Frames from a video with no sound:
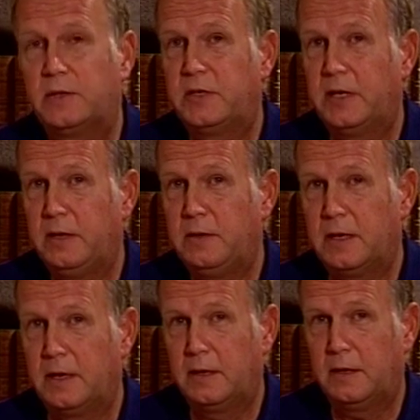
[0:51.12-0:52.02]

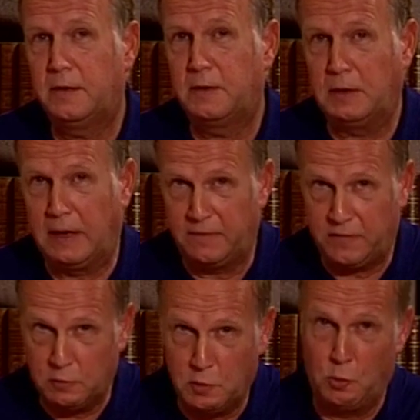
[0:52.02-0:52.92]
Today,
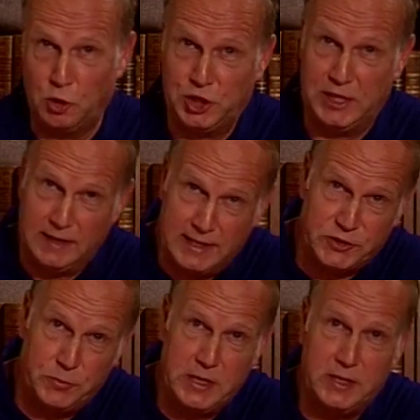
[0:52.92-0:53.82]
if you were watching
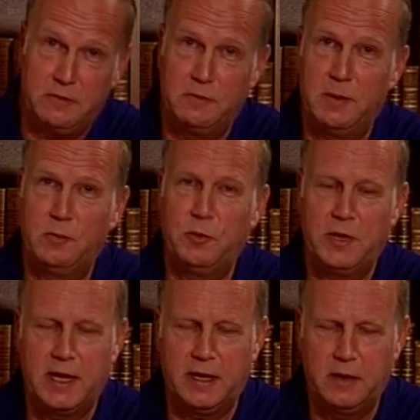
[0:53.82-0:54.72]
last week, you remember
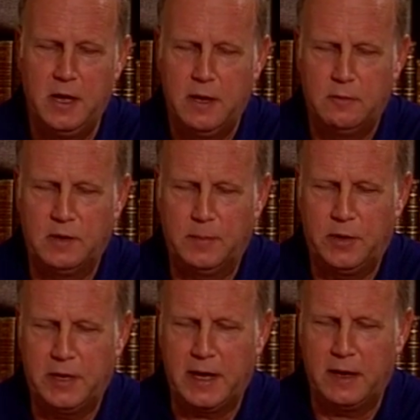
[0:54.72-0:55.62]
we had
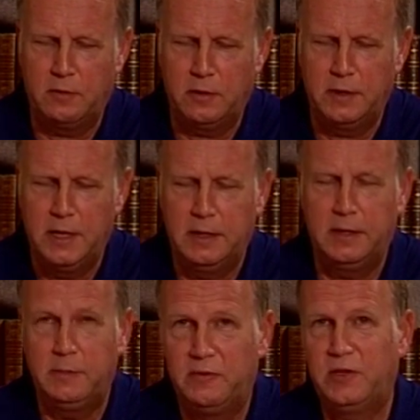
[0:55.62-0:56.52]
Rabbi Aharon
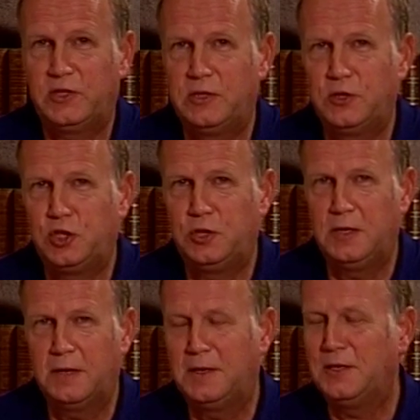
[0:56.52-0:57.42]
Leibowitz in the
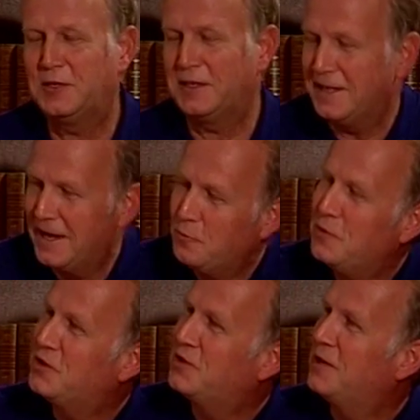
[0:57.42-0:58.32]
studio, and he's again
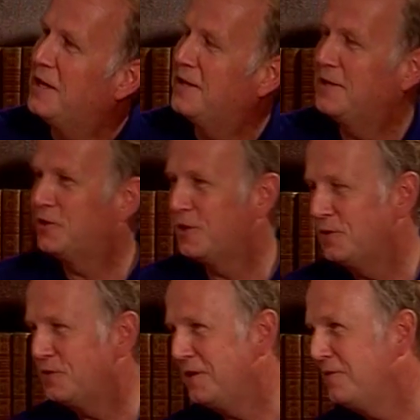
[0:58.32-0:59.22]
with us today. Thank you
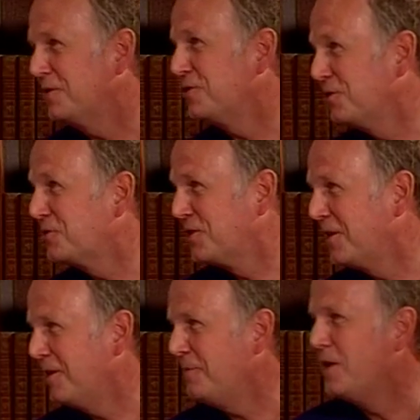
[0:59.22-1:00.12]
so much for giving us your
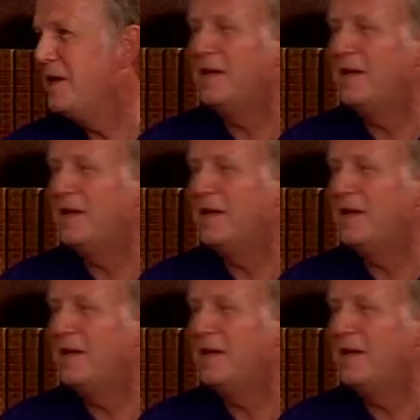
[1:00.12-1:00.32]
time.